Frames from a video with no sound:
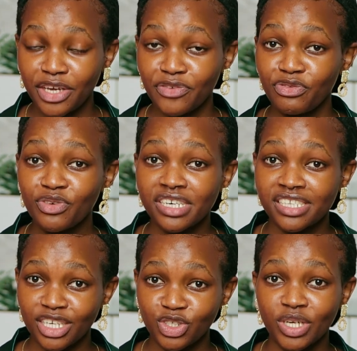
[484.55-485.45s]
If you are
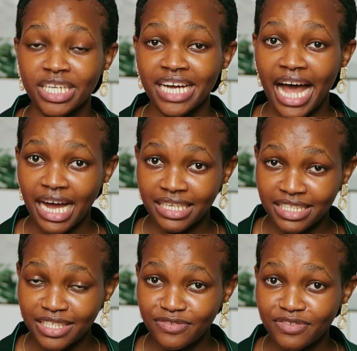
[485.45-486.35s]
sexually
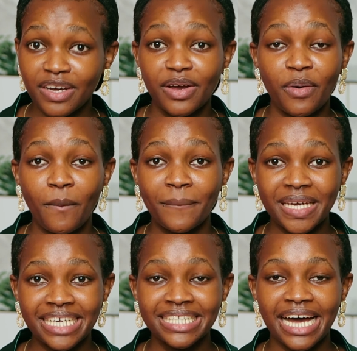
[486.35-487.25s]
active,
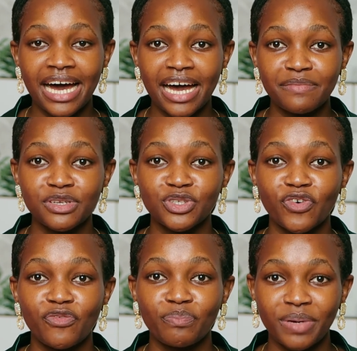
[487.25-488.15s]
make it a habit
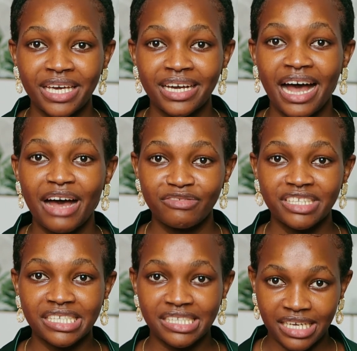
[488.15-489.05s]
of peeing
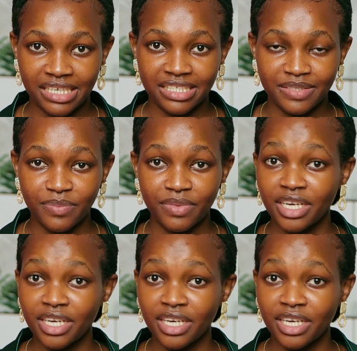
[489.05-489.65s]
after sex.